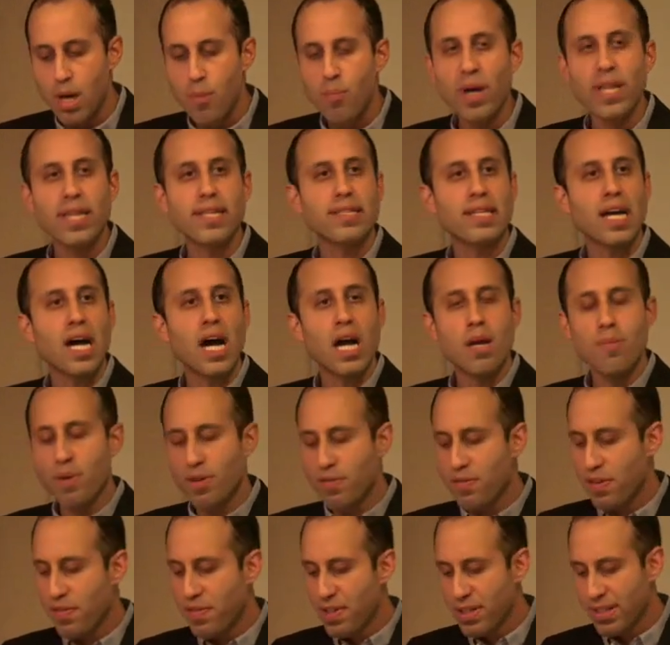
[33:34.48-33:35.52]
By the time
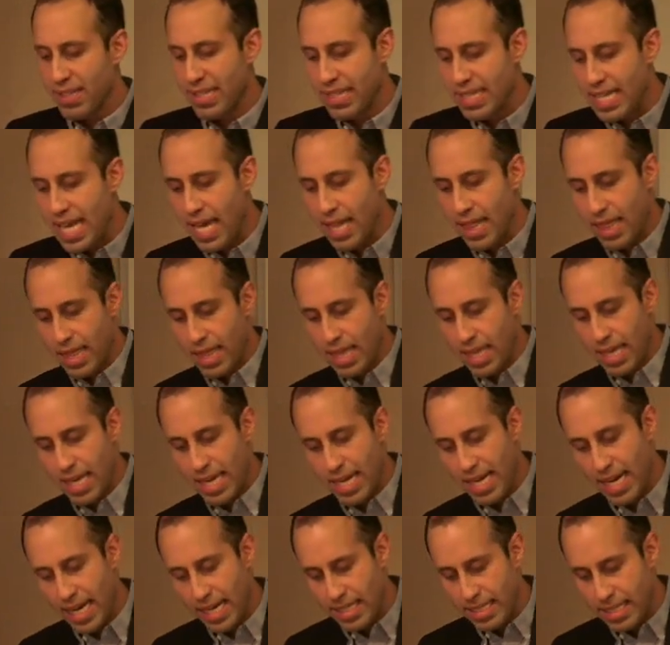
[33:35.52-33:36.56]
of Yafil's death
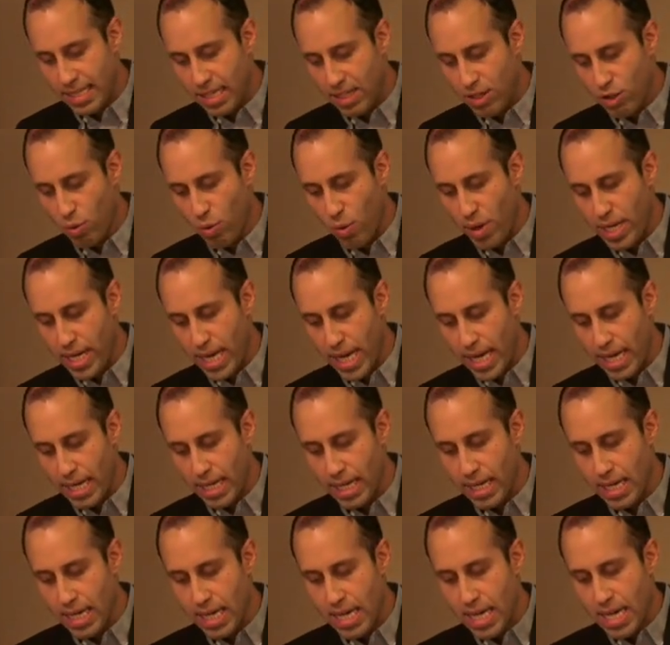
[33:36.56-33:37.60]
in
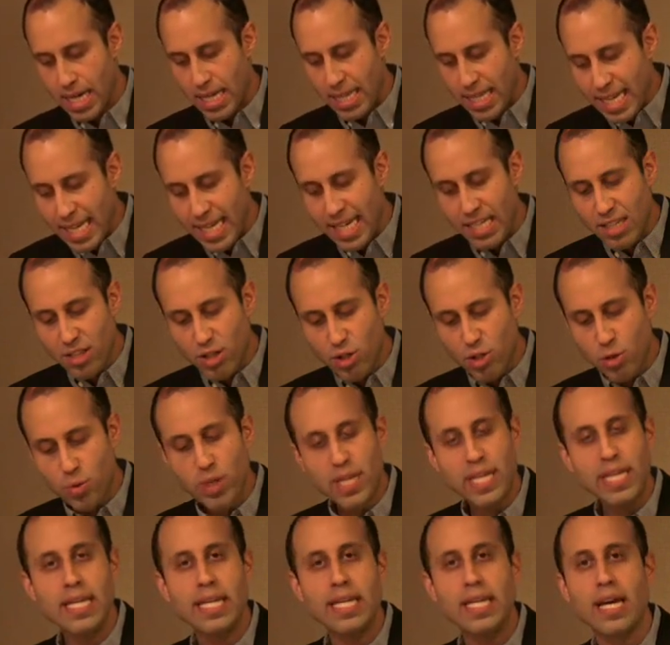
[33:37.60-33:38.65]
1928, the industry
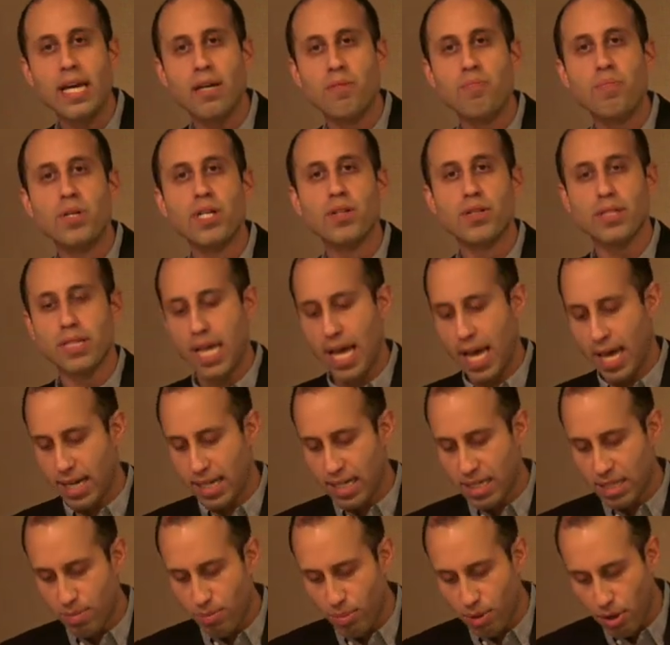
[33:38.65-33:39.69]
he had built had
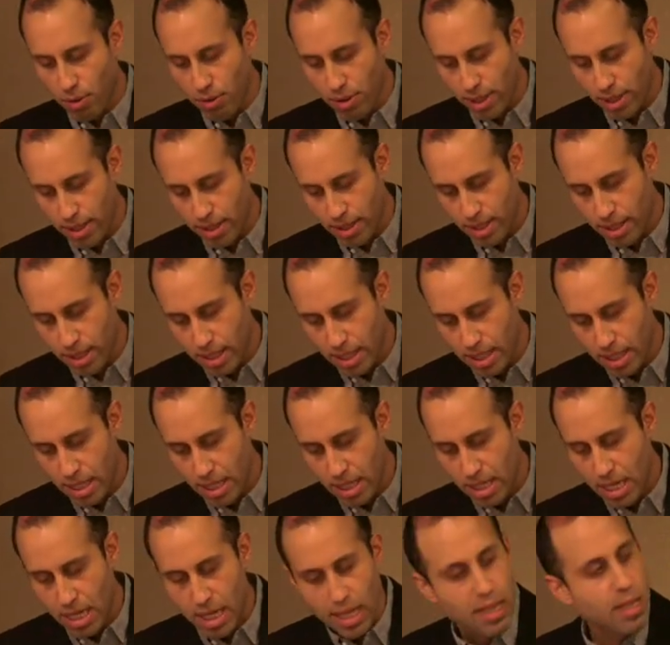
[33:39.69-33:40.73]
exploded.
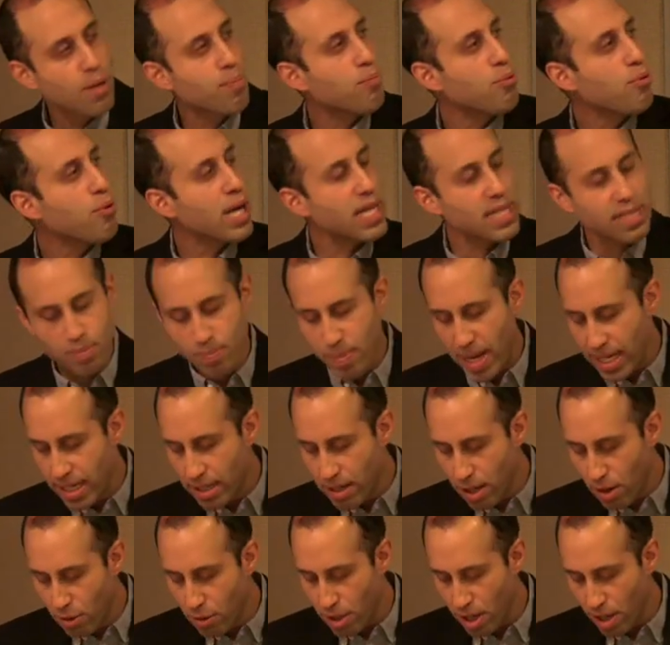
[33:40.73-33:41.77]
The press
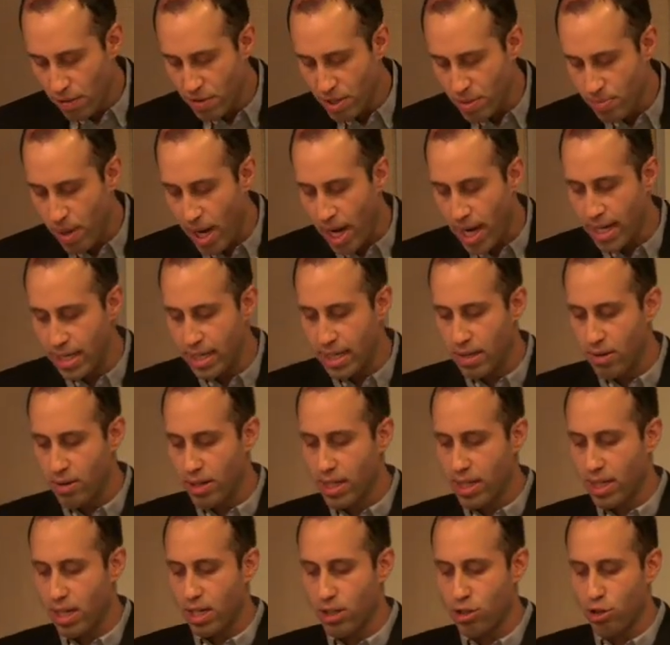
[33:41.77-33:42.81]
made note of his
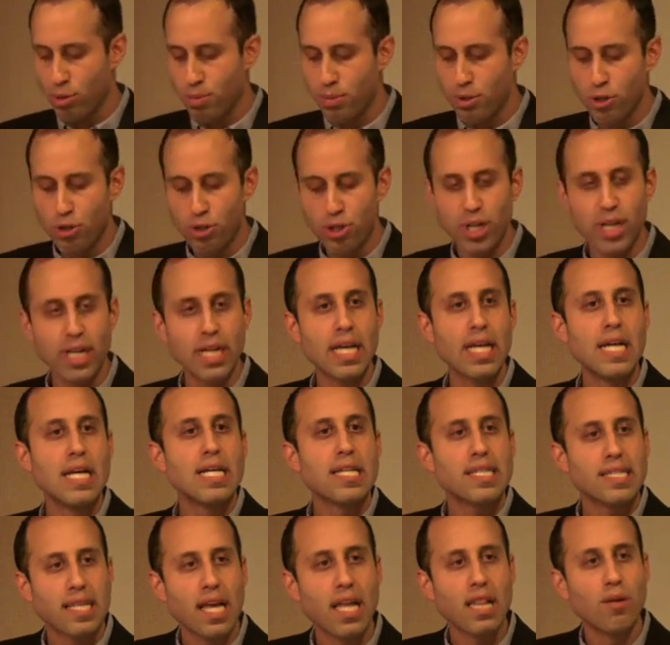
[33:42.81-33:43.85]
pioneering contribution,
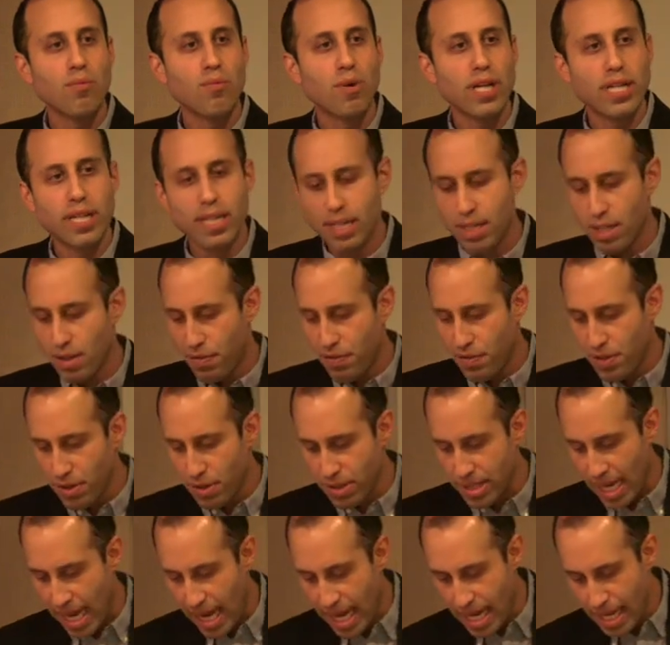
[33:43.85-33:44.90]
celebrating
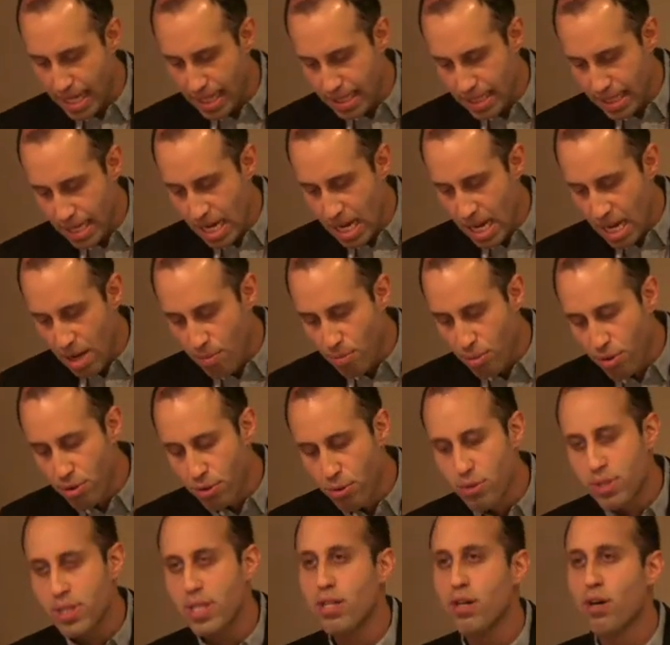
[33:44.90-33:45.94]
Yafil's hand in
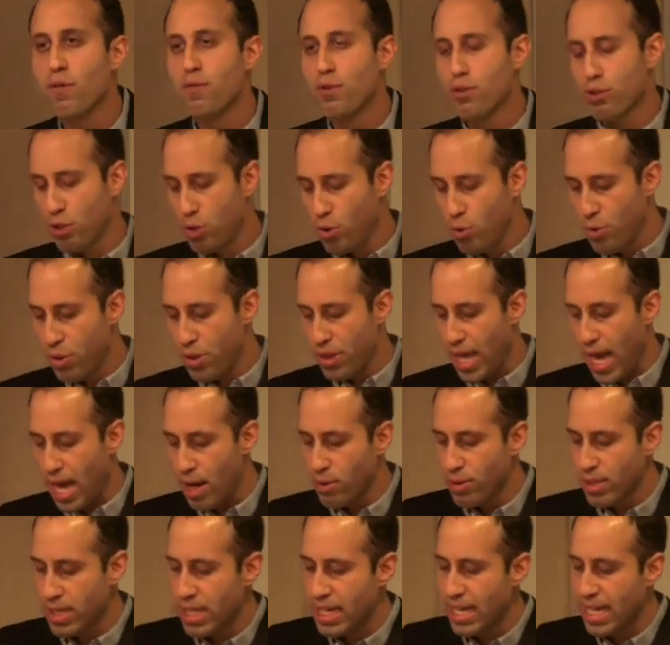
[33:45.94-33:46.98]
producing over
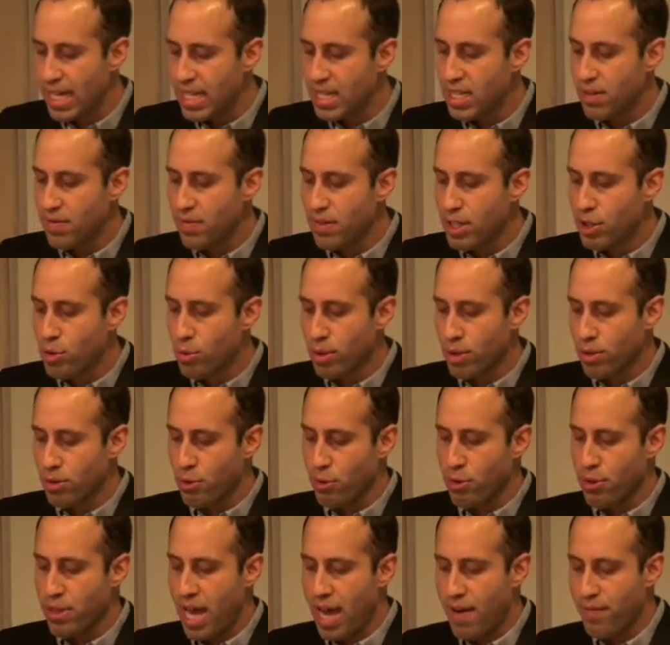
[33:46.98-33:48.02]
2,000 individual
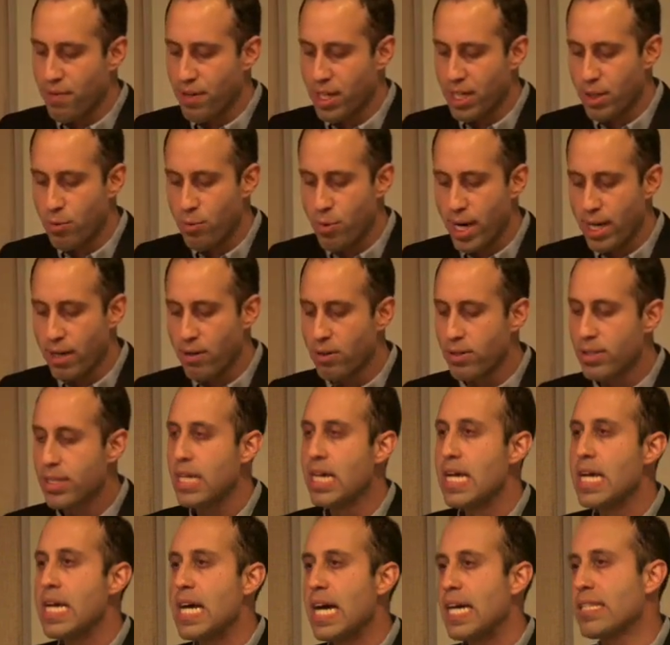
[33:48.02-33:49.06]
North African records
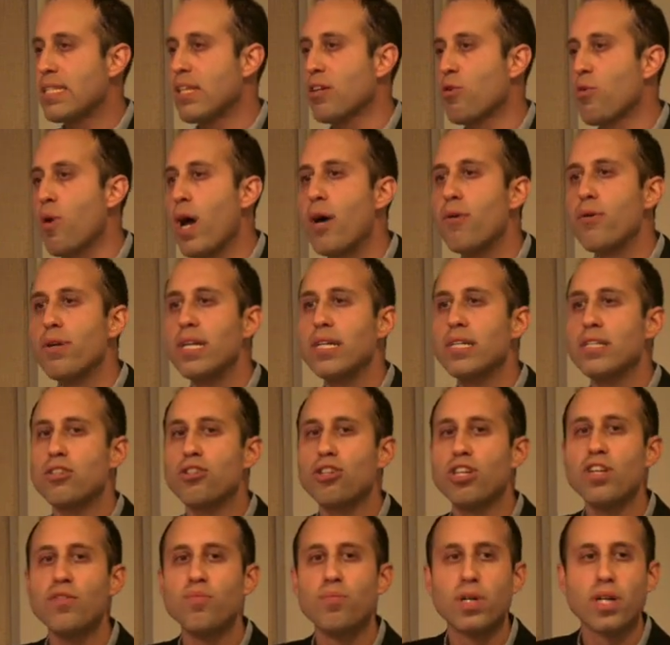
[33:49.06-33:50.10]
as the crowning
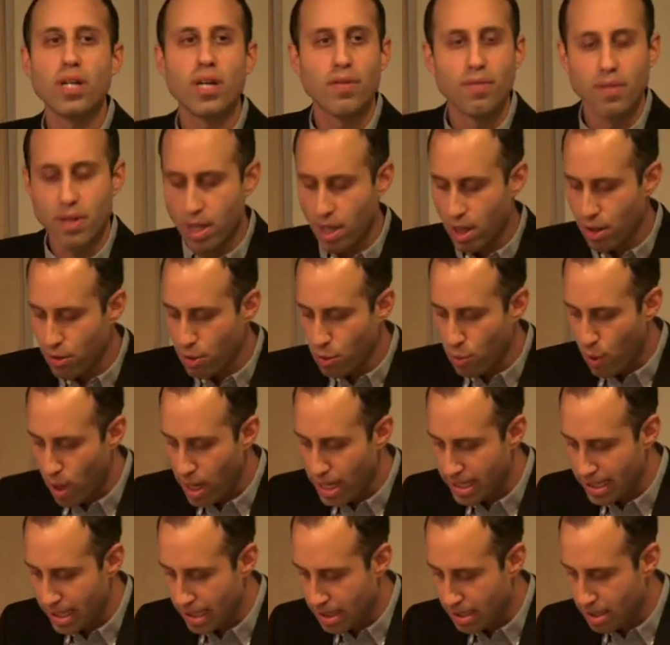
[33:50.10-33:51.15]
achievement of an
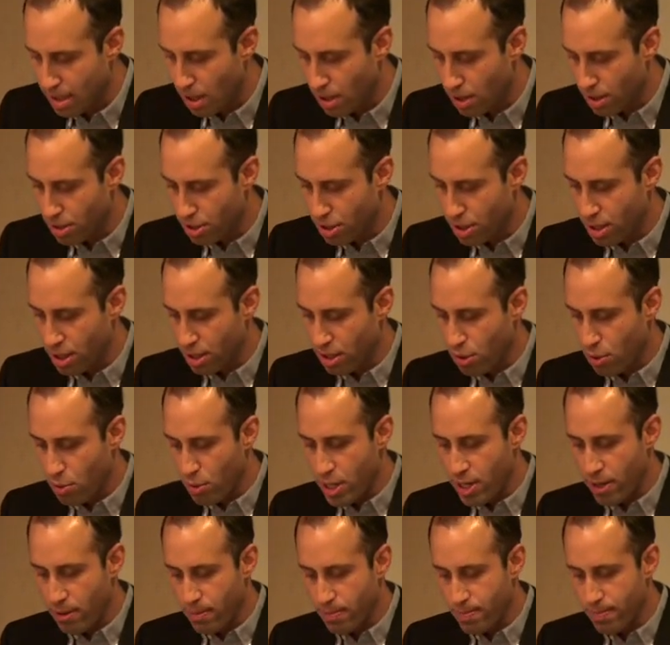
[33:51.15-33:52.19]
otherwise astonishing
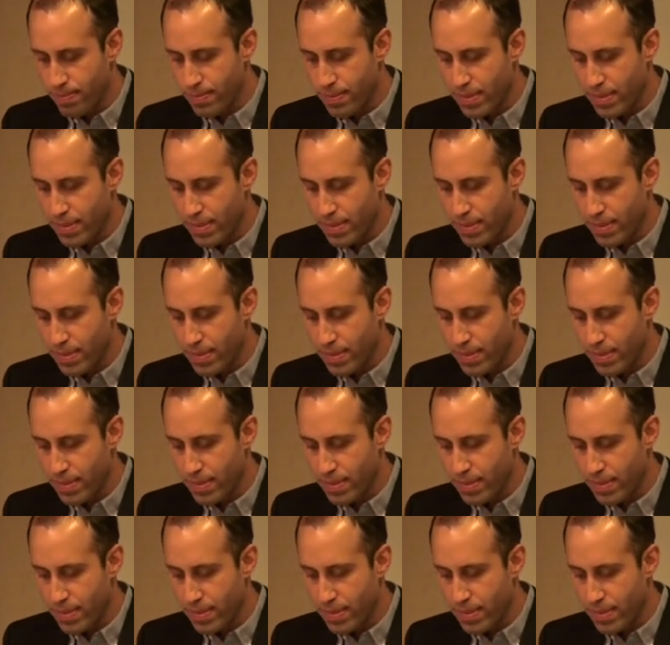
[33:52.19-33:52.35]
career.